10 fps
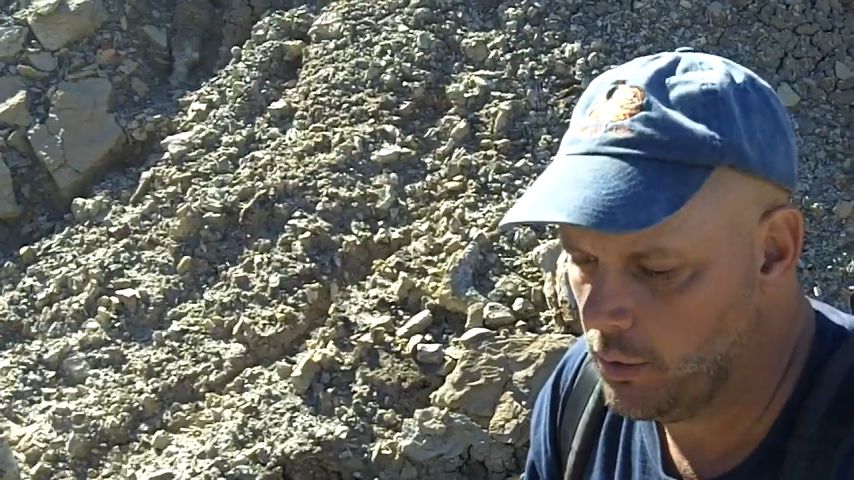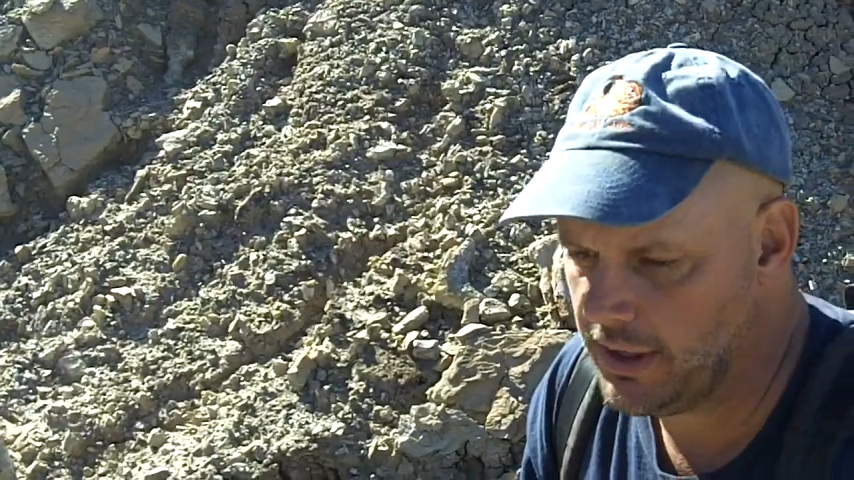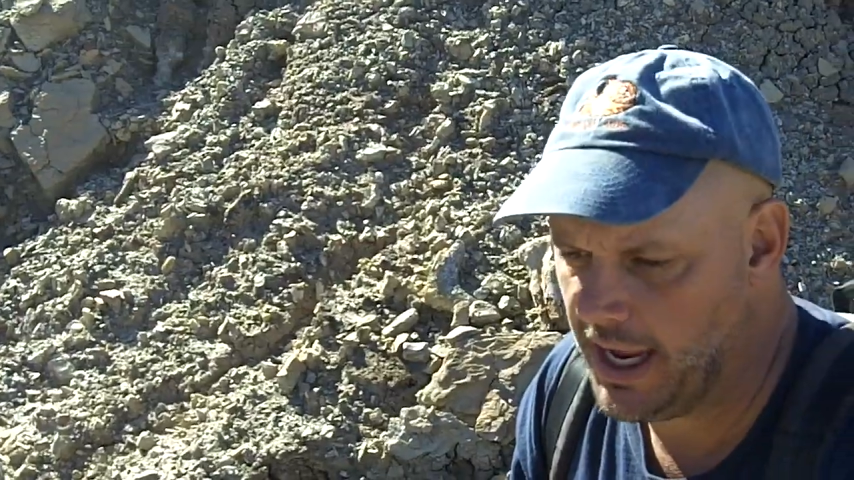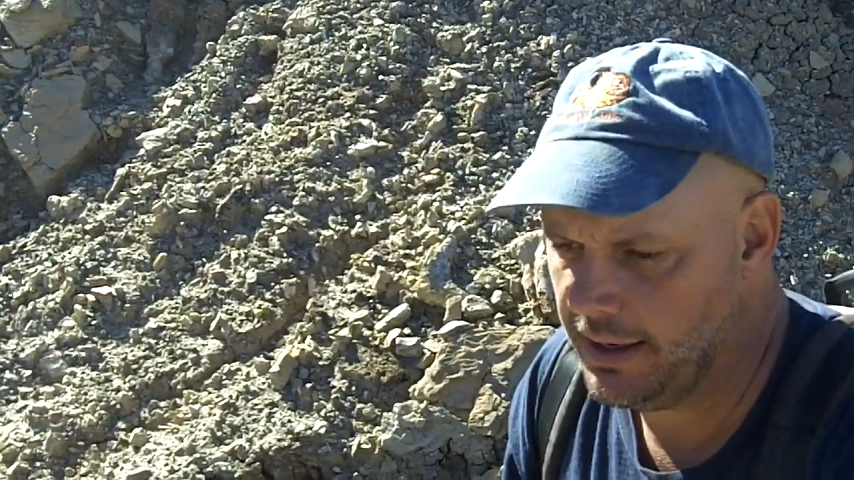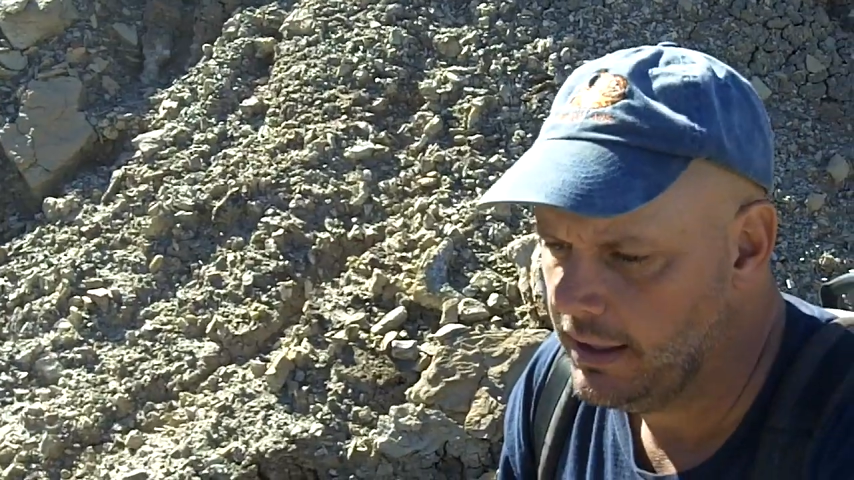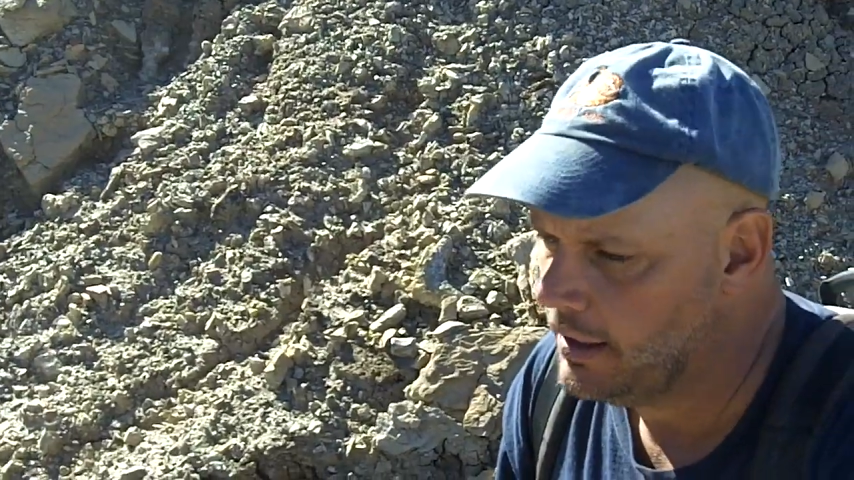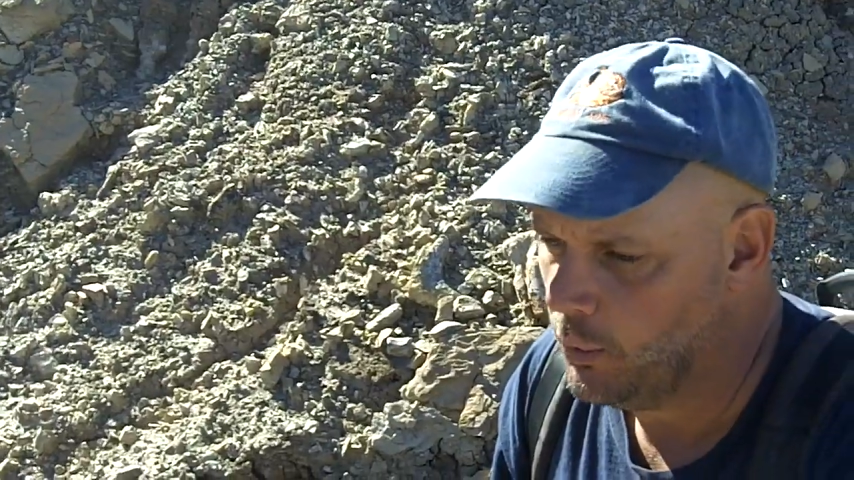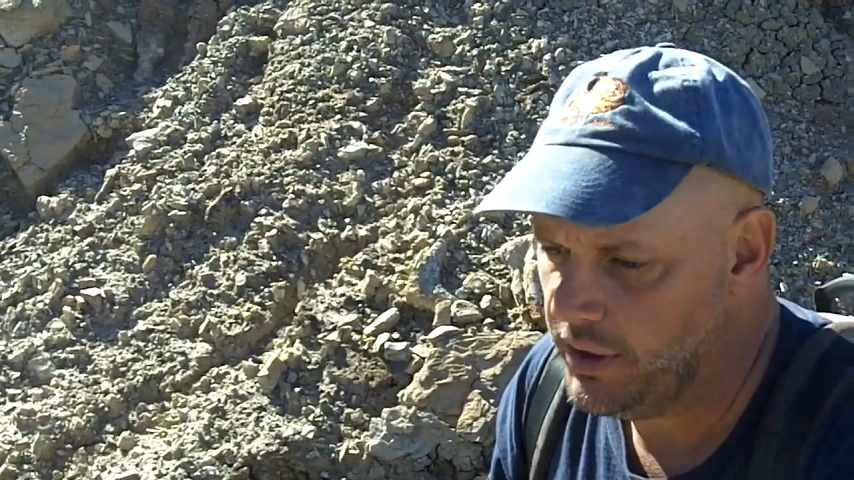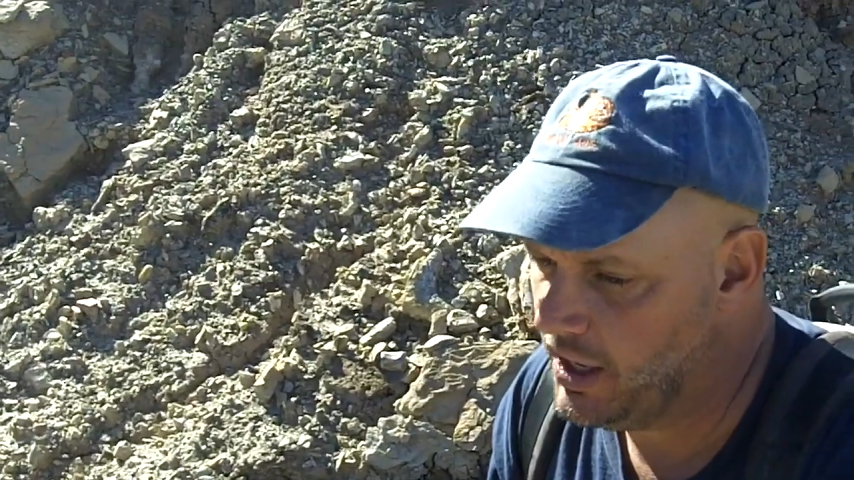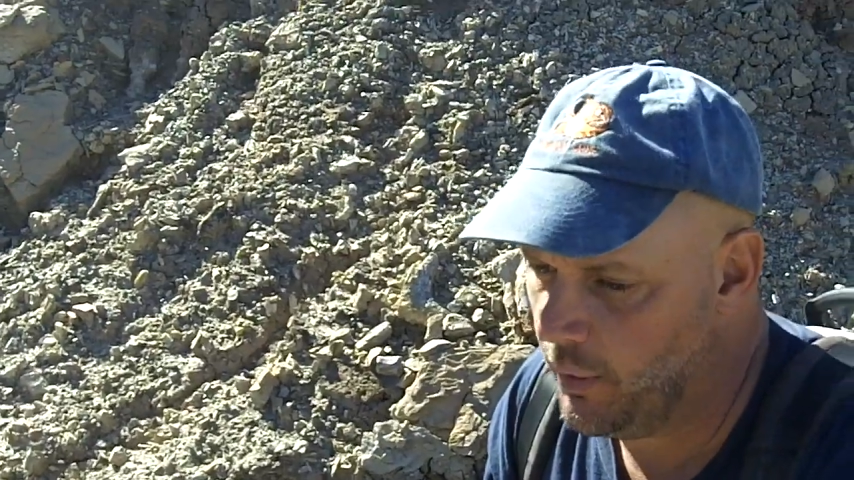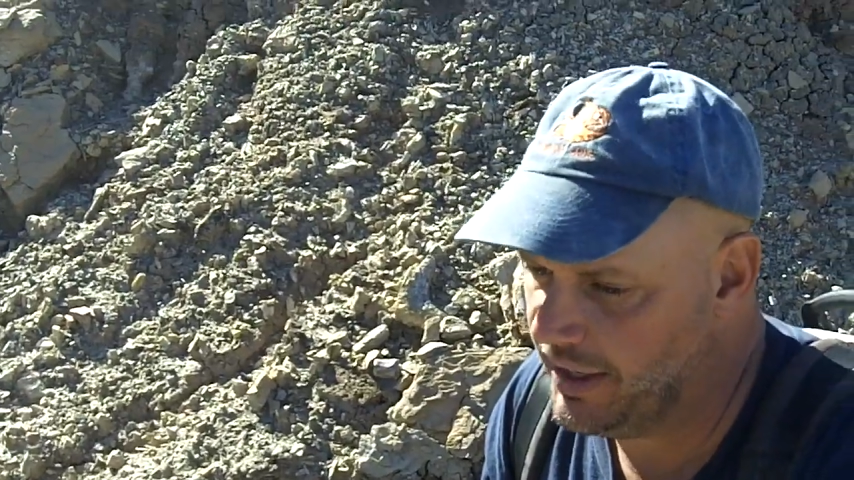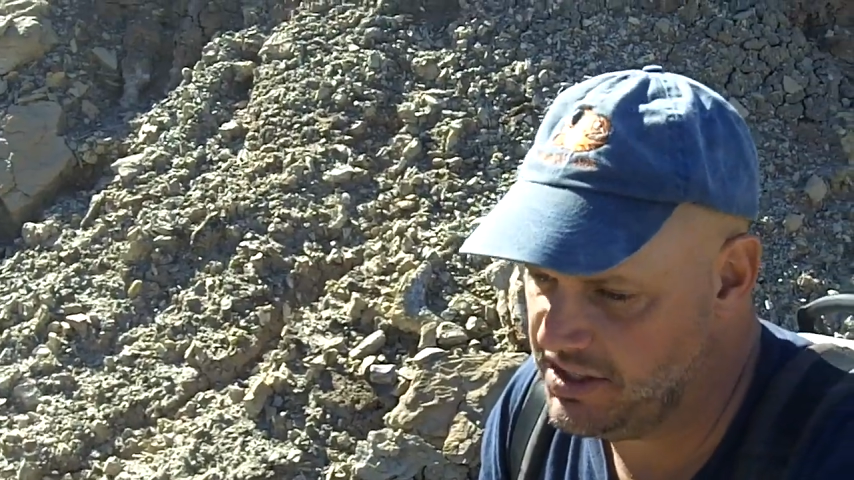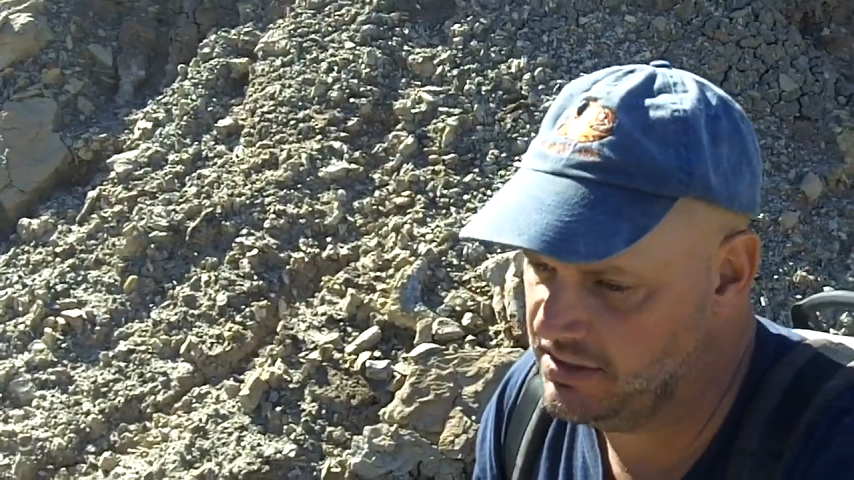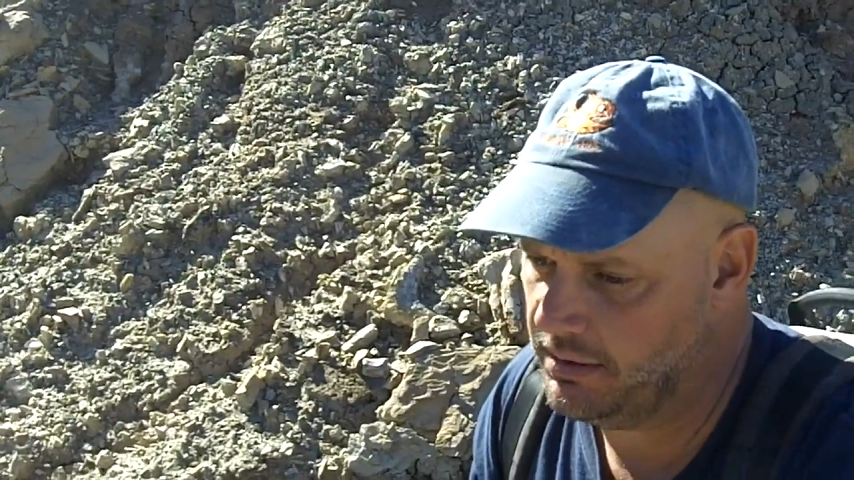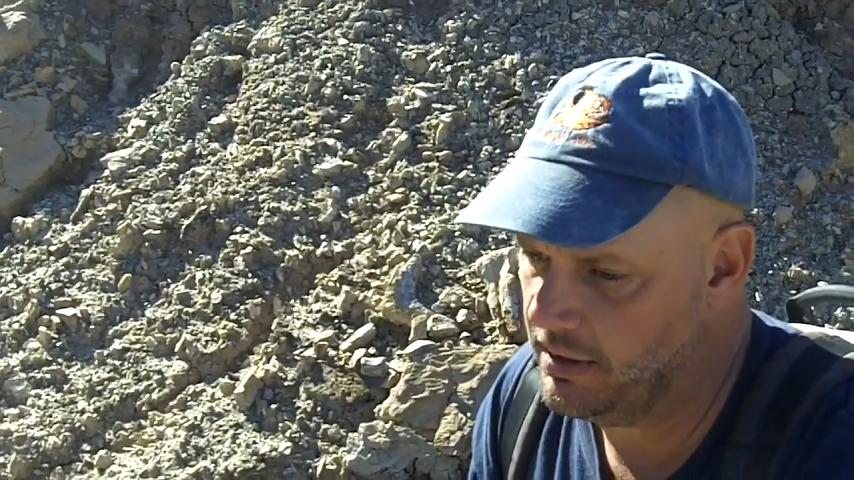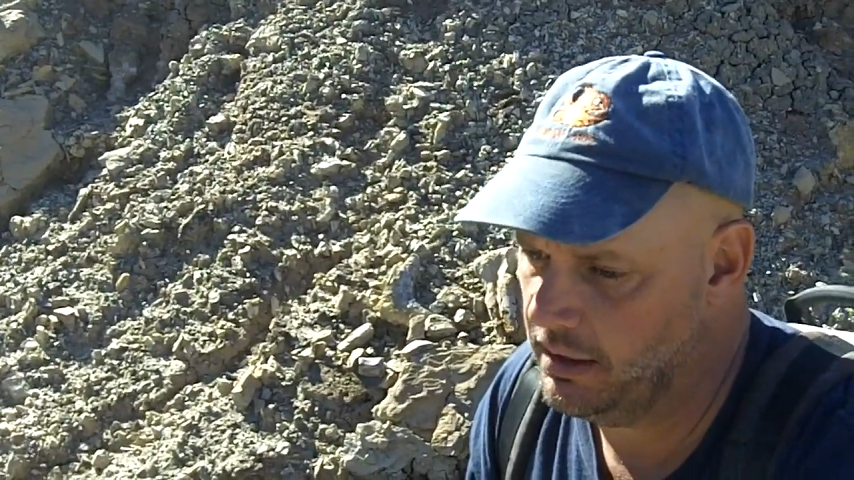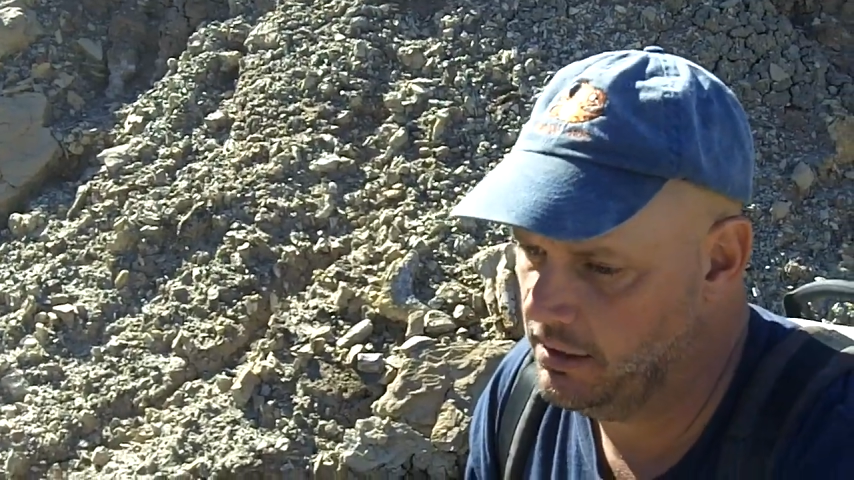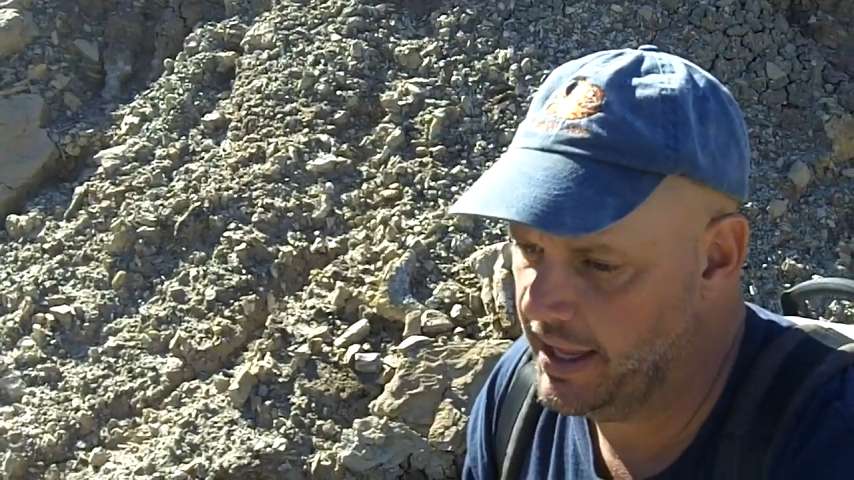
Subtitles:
Okay, we know it isn't a